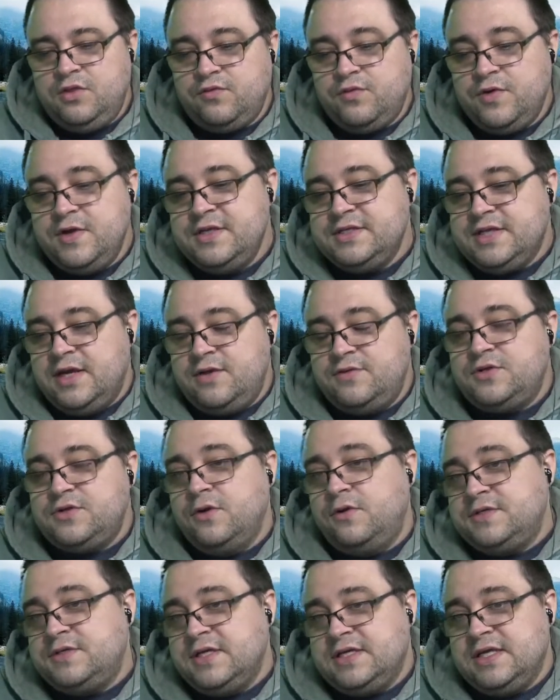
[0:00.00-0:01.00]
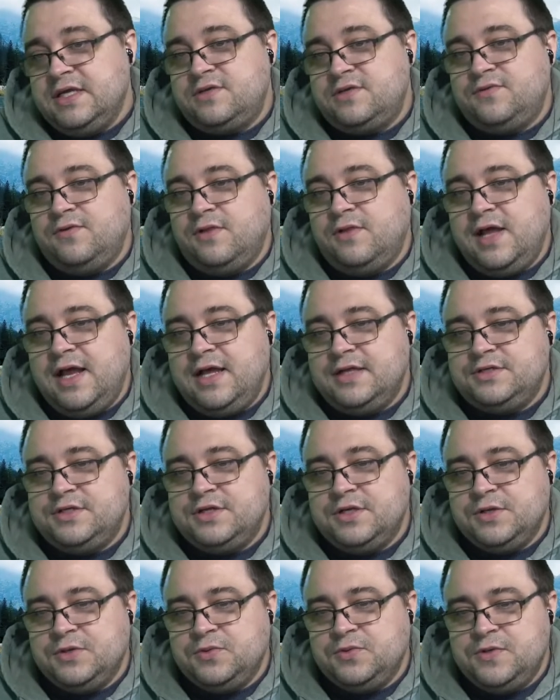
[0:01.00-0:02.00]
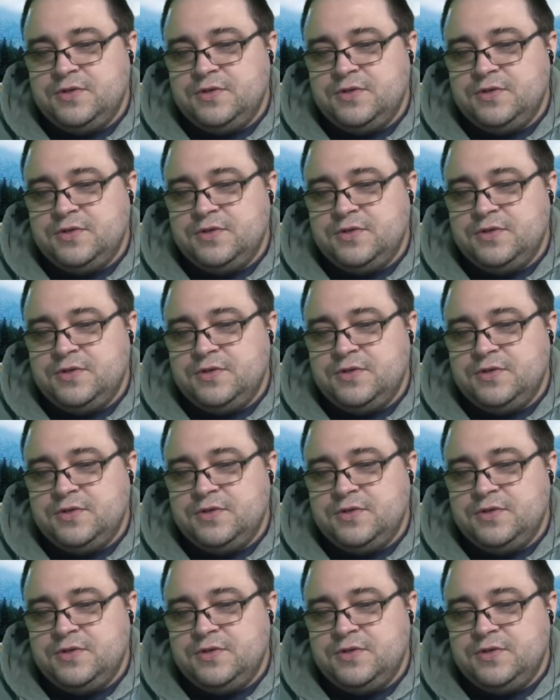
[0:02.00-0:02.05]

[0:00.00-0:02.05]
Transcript: reason I was so successful last year